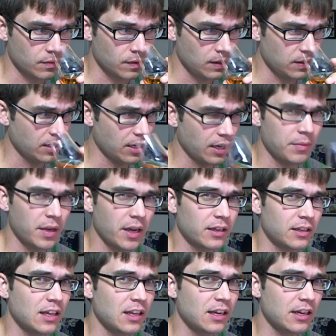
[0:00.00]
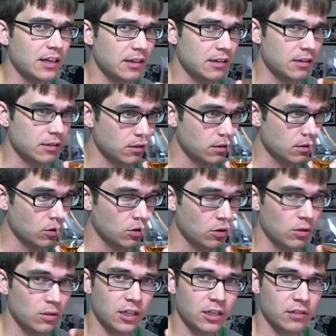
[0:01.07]
yeah, I'm not getting a
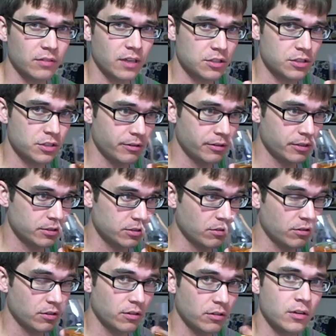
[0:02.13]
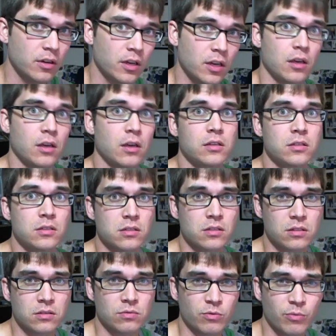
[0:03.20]
whole lot of that sherryness. Although, since
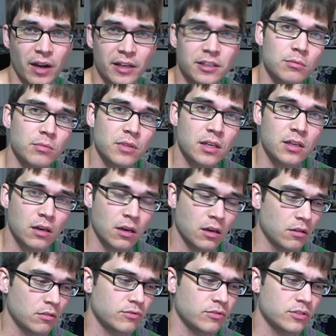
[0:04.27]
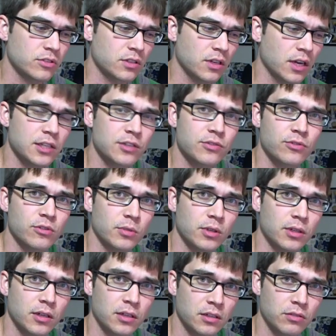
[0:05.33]
it's reminding me of a Scotch from
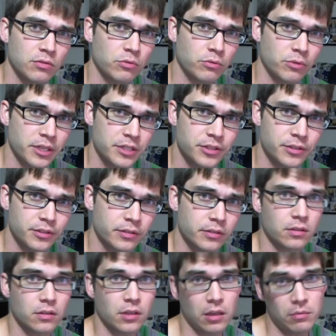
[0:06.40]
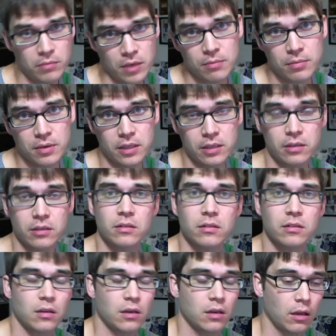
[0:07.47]
a different region, that may be
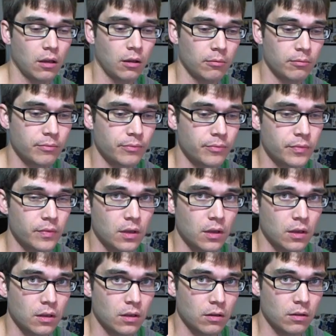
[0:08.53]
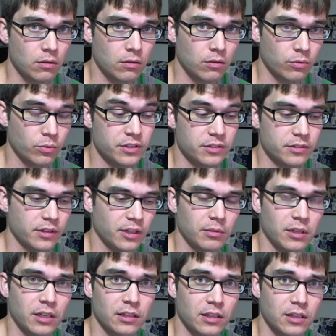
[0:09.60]
the reason that I'm
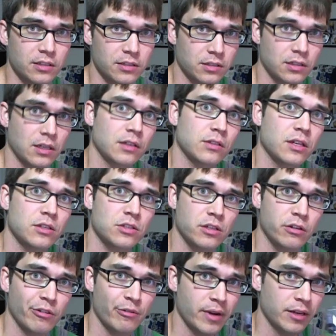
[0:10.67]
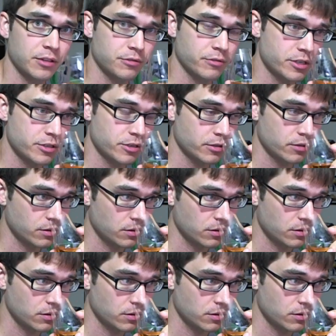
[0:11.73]
getting that. It's got that sherry maturation.